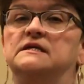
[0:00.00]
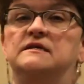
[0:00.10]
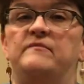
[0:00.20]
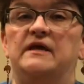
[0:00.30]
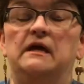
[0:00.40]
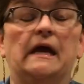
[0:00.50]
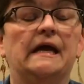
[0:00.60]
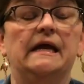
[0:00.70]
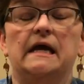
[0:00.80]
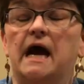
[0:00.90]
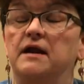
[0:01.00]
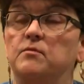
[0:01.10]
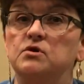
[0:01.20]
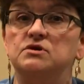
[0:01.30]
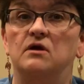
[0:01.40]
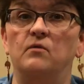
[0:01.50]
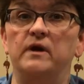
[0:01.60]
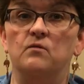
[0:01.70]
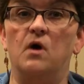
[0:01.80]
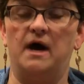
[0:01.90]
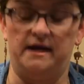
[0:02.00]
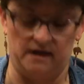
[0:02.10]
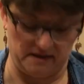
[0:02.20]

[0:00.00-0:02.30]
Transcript: to be any kind of person we want.